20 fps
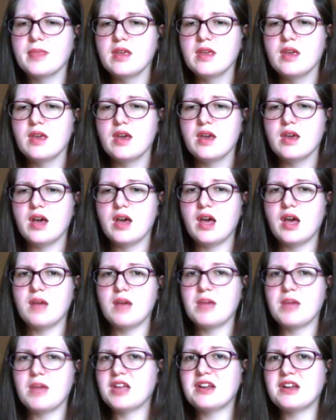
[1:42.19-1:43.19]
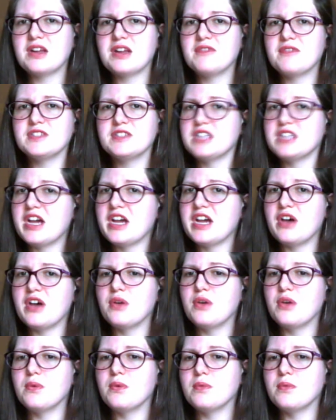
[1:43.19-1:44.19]
I can often tell
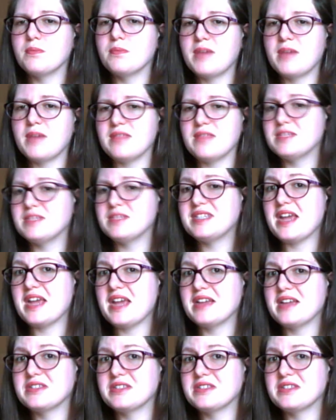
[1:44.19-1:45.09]
by the mistakes